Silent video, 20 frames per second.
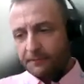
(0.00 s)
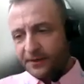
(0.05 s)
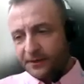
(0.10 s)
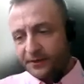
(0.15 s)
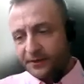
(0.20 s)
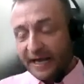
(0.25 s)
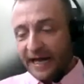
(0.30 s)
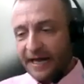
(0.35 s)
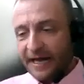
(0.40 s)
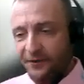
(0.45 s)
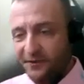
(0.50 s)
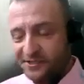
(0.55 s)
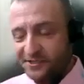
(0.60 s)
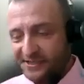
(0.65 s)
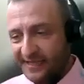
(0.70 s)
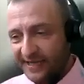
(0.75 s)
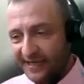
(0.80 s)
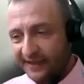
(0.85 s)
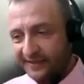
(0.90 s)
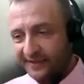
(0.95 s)
But on the other
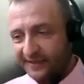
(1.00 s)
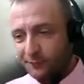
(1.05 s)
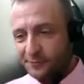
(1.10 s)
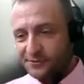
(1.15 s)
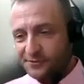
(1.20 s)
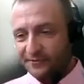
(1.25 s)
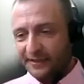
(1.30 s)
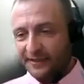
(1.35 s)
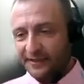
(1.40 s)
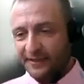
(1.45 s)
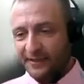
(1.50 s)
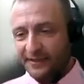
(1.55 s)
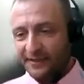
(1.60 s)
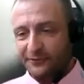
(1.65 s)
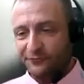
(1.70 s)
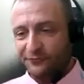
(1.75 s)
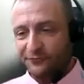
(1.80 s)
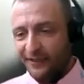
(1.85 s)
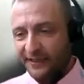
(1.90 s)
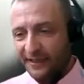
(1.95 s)
side, that was really the
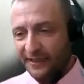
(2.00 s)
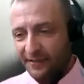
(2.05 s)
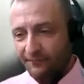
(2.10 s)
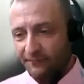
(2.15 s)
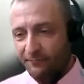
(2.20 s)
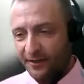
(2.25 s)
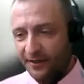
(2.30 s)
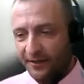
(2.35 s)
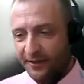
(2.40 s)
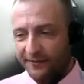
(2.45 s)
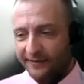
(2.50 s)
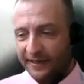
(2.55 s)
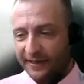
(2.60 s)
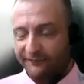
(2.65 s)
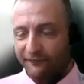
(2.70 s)
intriguing part.